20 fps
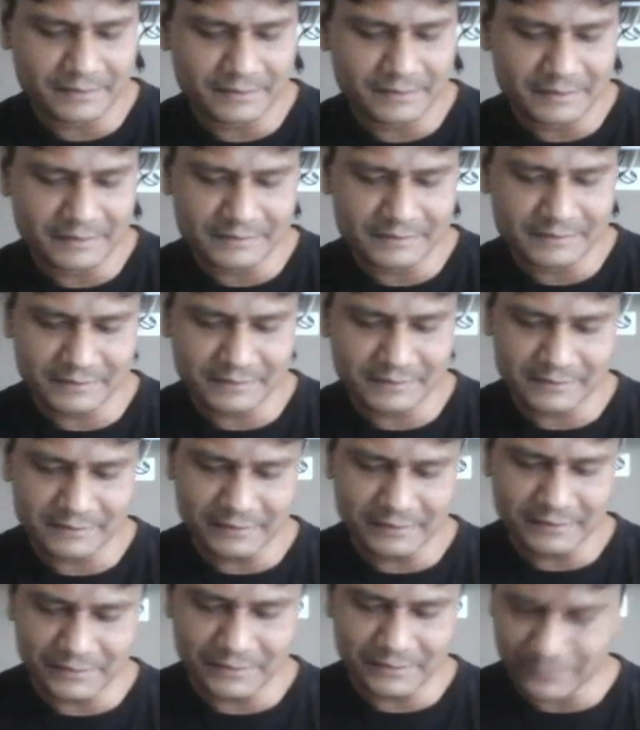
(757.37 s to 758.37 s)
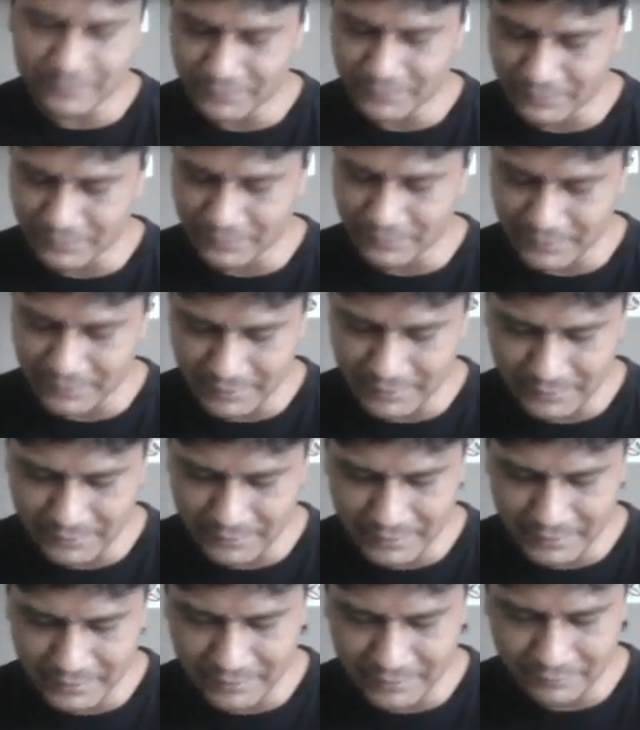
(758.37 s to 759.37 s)
is it like, you can,
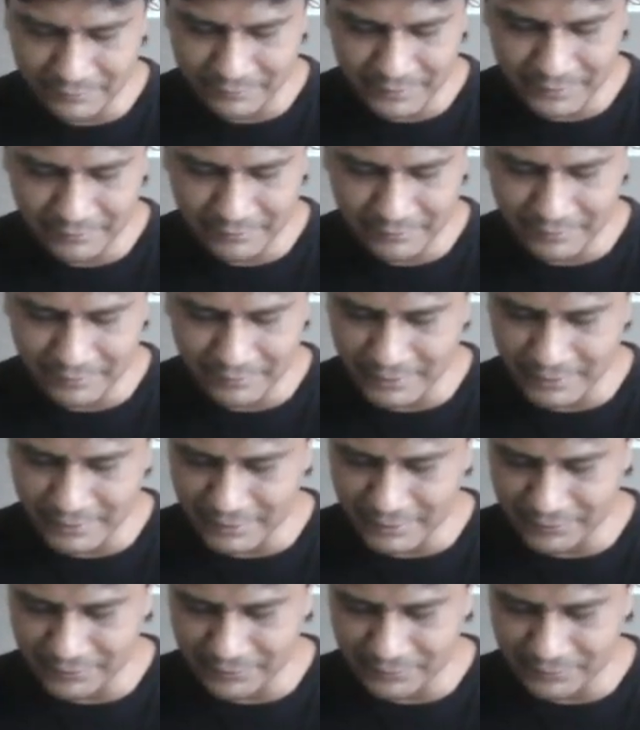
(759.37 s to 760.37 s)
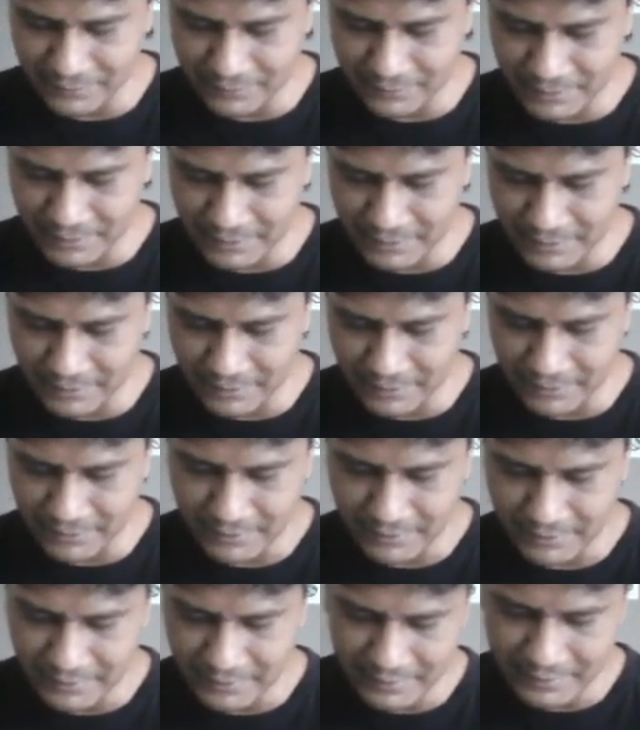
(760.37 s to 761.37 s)
like, if I glance quickly,
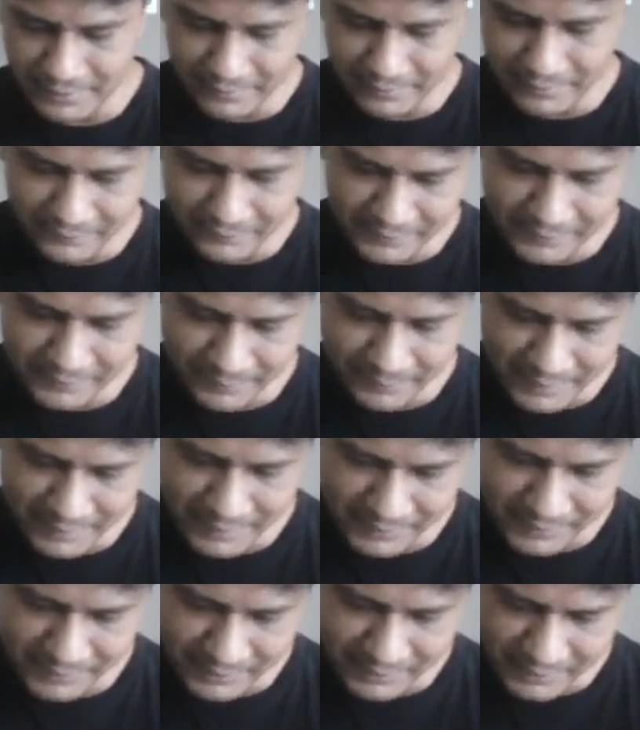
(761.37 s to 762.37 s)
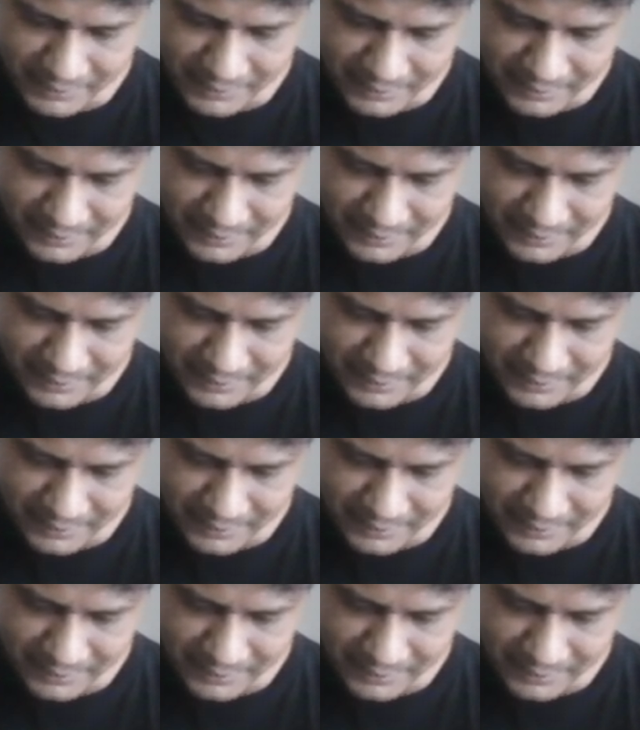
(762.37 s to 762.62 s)
like for example, I see that